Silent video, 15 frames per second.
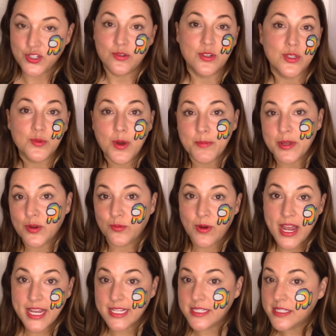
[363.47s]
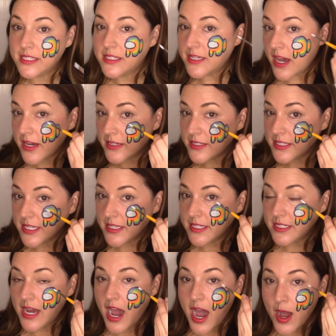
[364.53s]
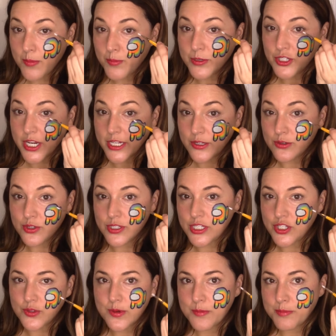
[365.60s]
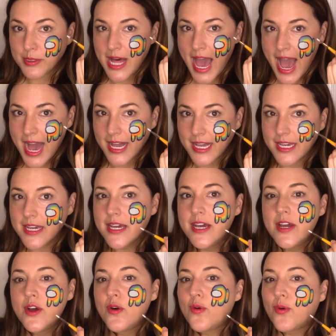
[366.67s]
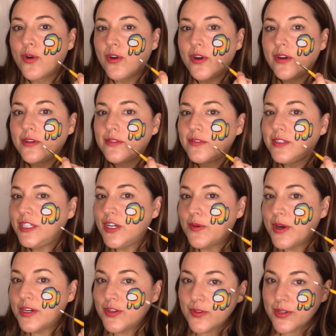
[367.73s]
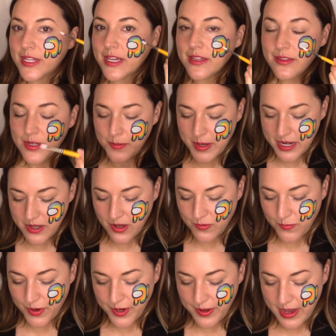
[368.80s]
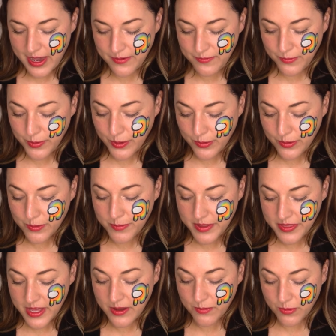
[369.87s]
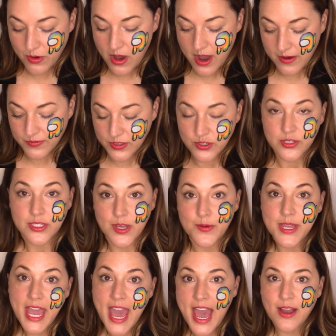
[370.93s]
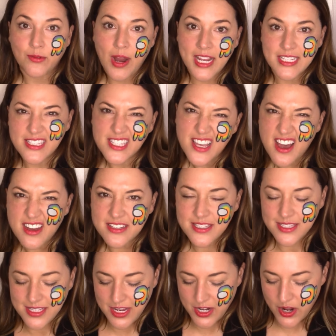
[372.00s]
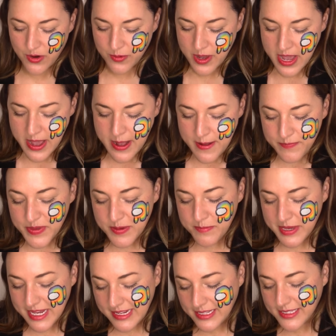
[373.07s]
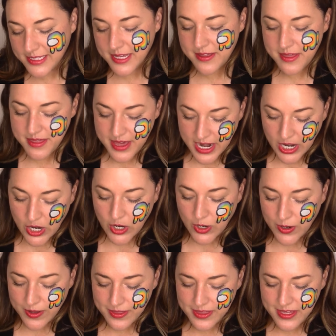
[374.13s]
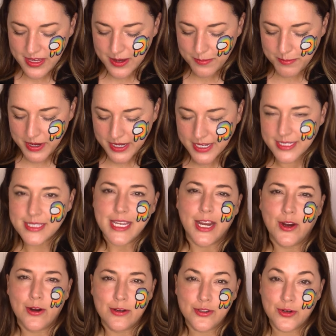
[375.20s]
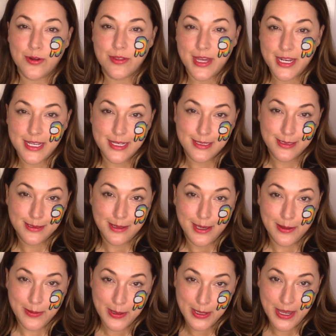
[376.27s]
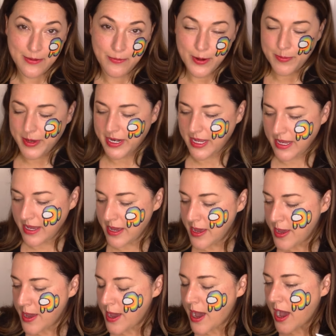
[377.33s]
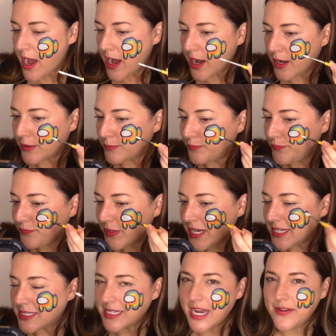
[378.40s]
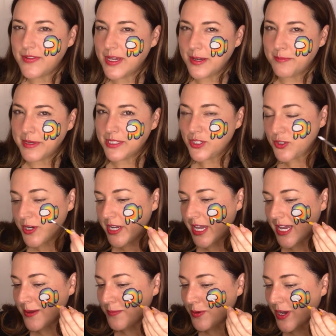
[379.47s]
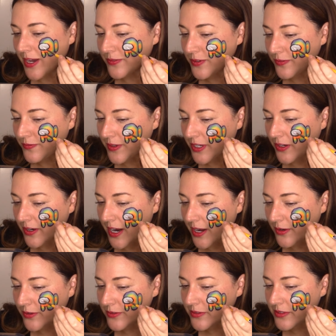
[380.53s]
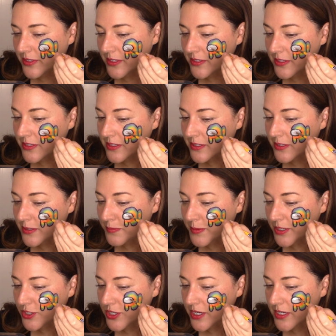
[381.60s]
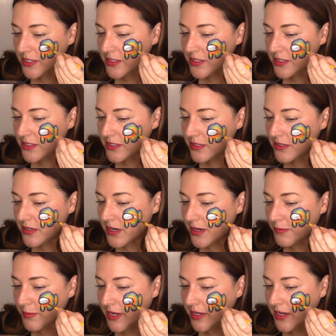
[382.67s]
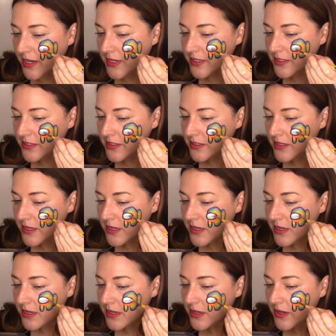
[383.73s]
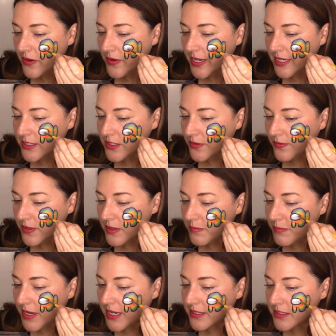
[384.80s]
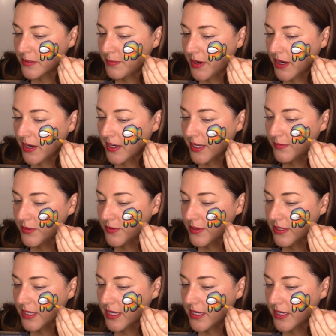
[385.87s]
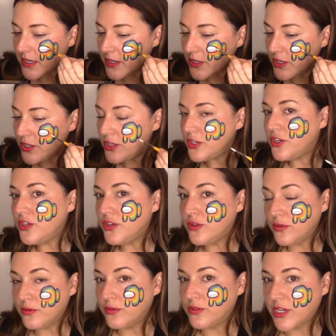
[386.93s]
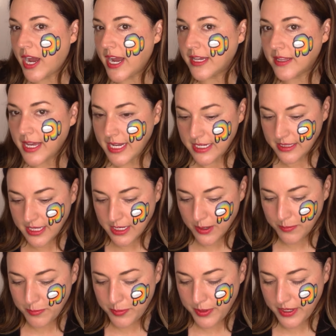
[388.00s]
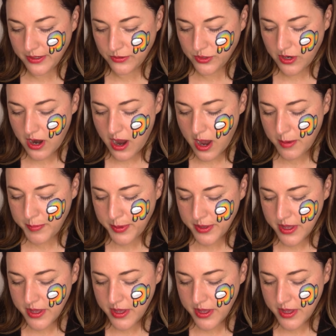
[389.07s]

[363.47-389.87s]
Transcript: you just want me to write sus at the top, which I usually do in black, or, you know, underneath, depending on where you have room. And they will often just go, yeah, write sus, you know. It means that they're the Among Us character that is killing everybody. Um, and it's kind of like a mystery game. You have to figure out the suspicious among us. Okay, so for the mask part, I'm doing like a huge highlight, like a big drop.